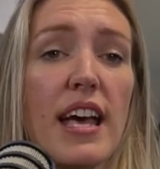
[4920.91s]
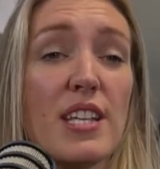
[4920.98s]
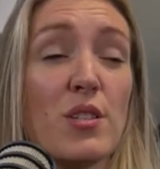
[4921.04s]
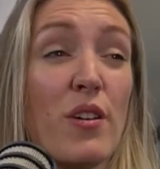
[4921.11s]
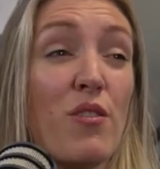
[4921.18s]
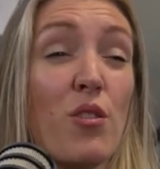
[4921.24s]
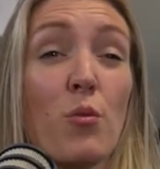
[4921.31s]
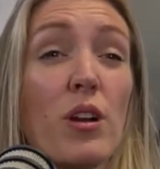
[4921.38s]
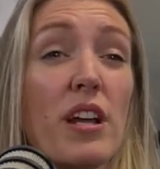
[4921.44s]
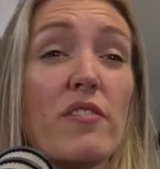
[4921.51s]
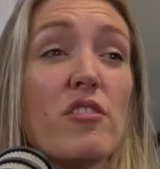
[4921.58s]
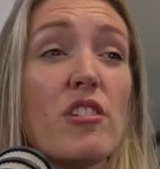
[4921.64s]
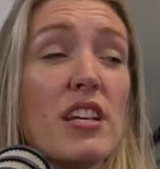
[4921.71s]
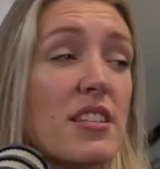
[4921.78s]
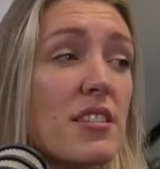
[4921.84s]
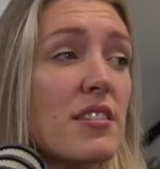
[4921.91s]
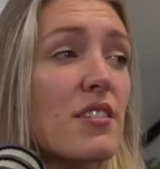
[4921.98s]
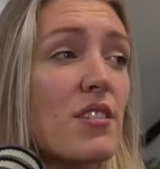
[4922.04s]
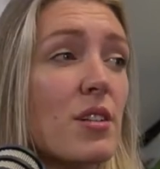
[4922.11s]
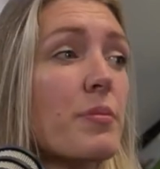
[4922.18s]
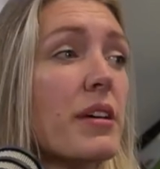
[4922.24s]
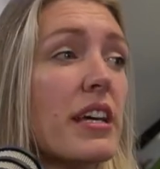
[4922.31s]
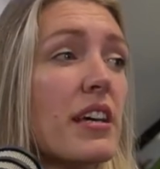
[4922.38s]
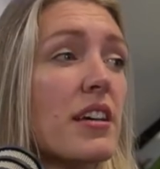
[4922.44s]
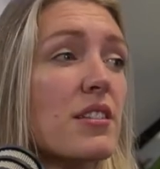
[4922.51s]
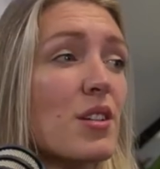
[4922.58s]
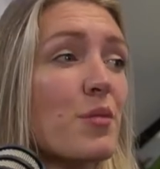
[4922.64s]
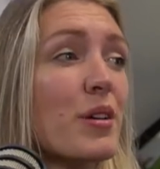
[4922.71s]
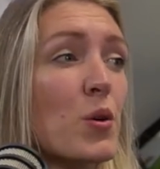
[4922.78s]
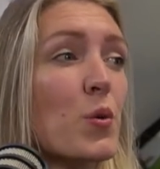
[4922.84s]
So I thought, whatever it is, it's going to be, it's going
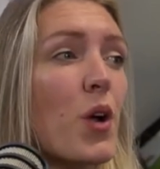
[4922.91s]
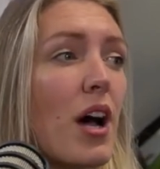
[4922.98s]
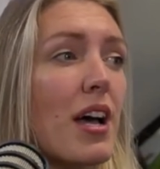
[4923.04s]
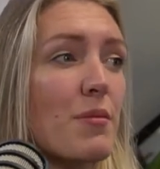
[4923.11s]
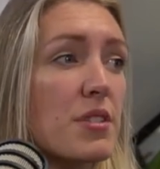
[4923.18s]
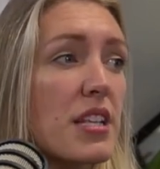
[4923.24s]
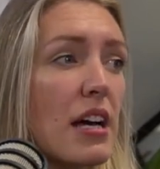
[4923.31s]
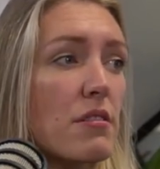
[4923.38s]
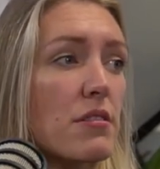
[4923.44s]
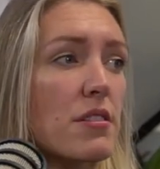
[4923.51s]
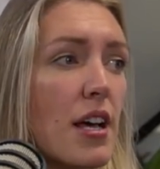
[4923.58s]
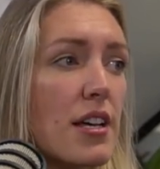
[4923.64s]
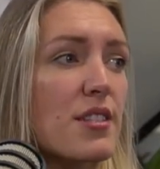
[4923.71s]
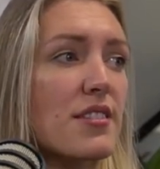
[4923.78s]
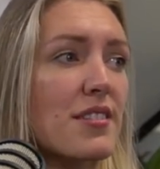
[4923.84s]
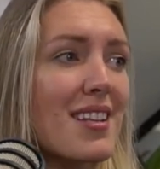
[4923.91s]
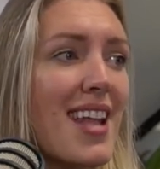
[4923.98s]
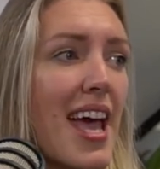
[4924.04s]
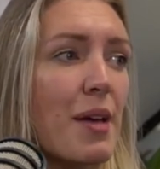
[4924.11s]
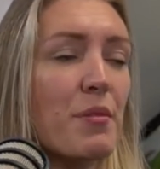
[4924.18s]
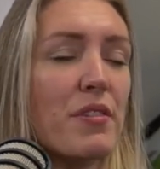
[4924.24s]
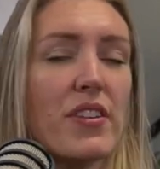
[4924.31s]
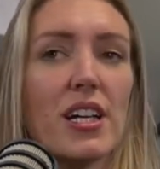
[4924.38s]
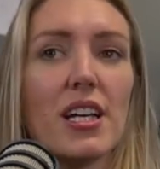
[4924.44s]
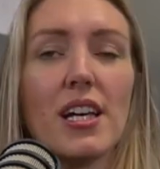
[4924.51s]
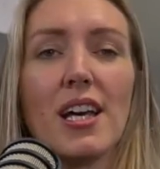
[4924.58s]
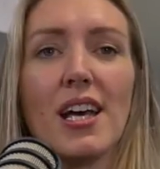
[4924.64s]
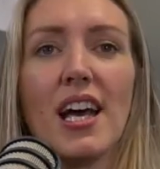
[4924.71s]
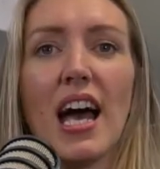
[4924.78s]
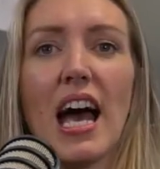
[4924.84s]
to be called I Am Sound. That's the name of it.
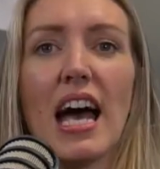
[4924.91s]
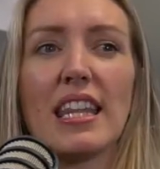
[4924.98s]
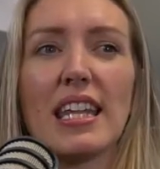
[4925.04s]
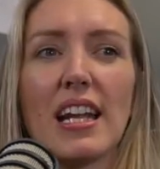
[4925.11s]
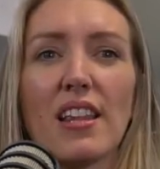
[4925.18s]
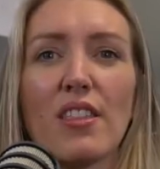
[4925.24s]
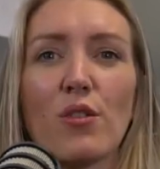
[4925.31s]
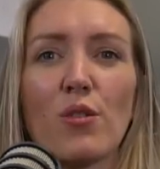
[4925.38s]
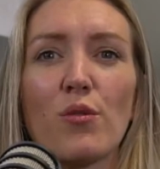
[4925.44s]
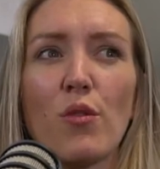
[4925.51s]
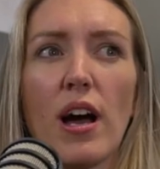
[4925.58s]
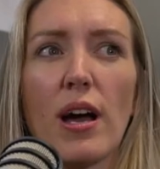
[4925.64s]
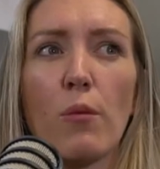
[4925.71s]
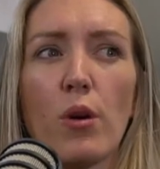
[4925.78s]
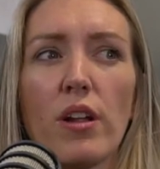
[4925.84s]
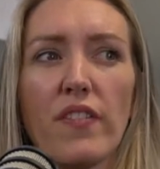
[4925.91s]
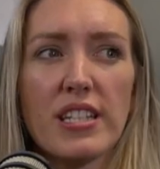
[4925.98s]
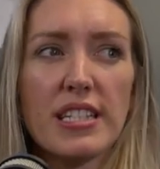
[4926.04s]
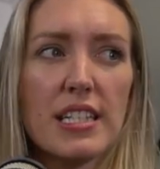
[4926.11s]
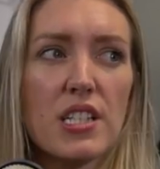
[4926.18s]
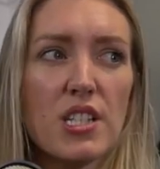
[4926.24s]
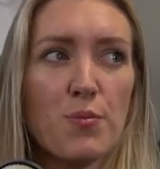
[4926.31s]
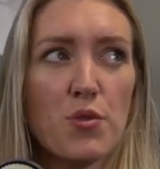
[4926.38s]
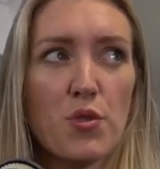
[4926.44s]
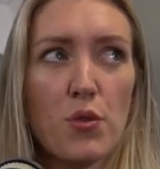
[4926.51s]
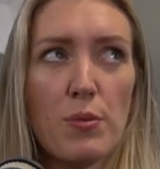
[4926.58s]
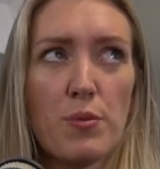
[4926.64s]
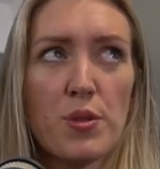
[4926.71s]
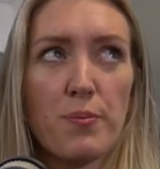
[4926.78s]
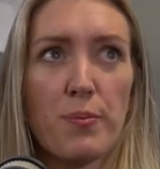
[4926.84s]
And then I thought, right, what if I did a
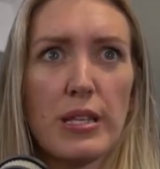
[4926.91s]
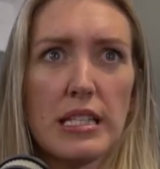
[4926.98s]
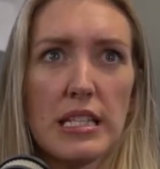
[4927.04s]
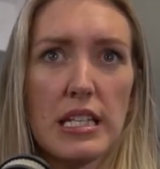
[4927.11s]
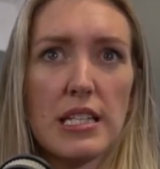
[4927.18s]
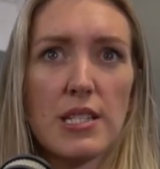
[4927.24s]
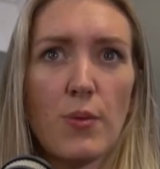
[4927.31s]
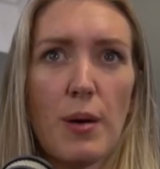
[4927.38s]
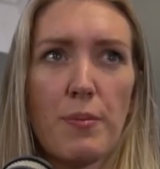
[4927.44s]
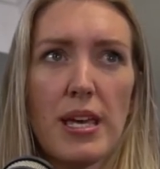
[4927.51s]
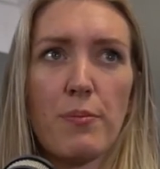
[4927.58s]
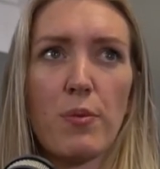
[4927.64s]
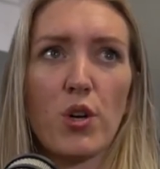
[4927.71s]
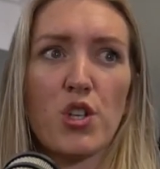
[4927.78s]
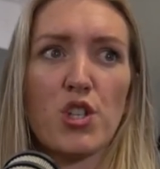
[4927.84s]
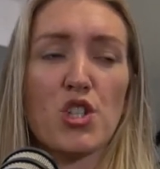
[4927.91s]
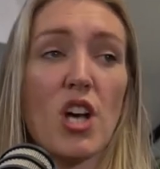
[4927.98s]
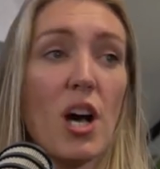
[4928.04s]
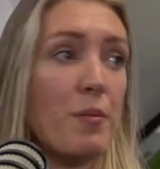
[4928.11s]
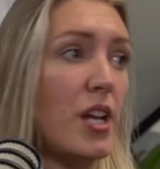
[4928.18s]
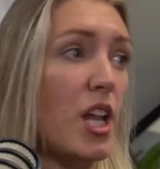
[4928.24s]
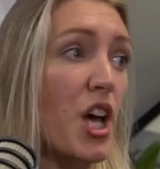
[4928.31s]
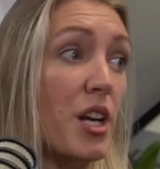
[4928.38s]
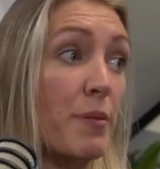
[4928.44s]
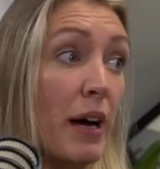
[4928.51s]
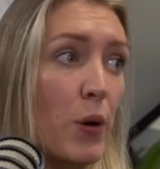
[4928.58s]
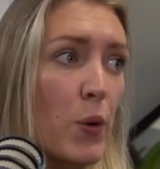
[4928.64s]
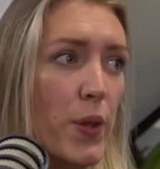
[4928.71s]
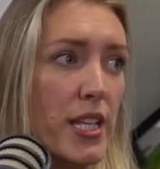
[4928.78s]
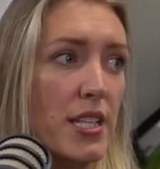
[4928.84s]
subscription business where people could just come and learn about
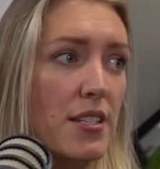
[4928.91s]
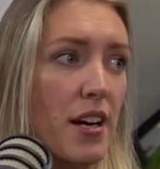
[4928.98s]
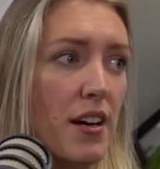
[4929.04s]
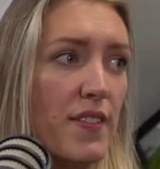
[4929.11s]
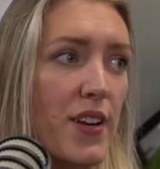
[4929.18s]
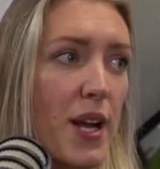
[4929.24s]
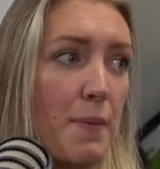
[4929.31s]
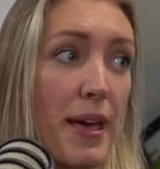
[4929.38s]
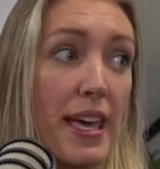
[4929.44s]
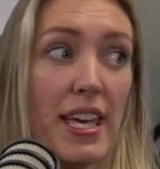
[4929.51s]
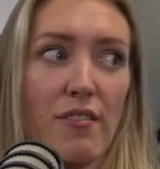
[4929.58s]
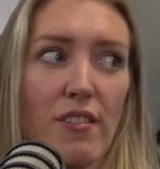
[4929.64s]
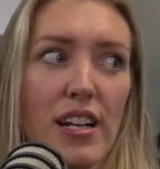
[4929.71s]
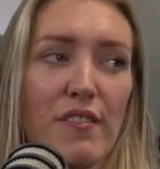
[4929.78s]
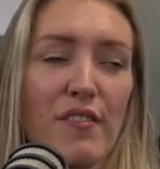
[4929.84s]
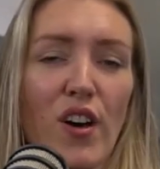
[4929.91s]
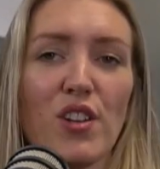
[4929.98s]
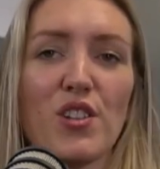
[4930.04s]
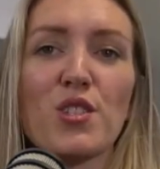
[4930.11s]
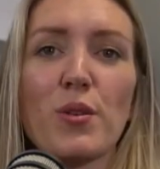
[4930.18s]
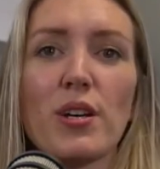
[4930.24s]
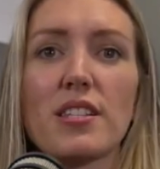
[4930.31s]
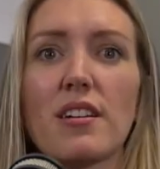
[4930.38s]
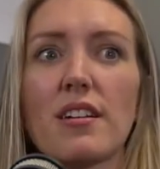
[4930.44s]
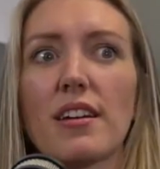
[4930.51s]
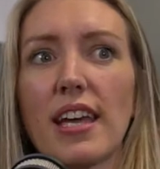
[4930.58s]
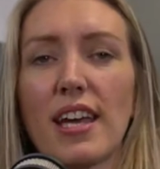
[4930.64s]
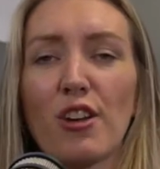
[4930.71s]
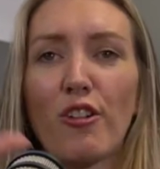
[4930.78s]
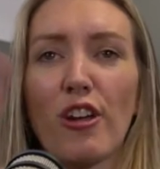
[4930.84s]
all this stuff and I make it really fun? So I start
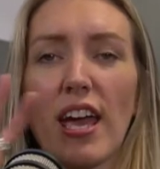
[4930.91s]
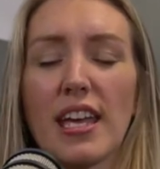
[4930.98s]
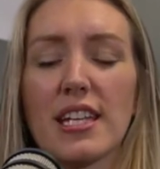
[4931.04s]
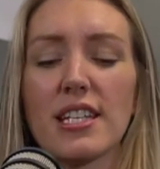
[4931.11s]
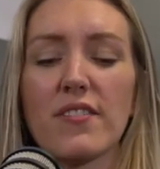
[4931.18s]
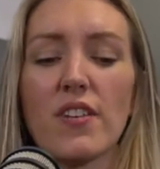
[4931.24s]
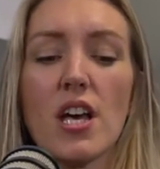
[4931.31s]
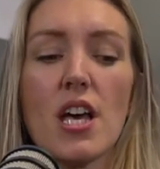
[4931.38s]
getting creative.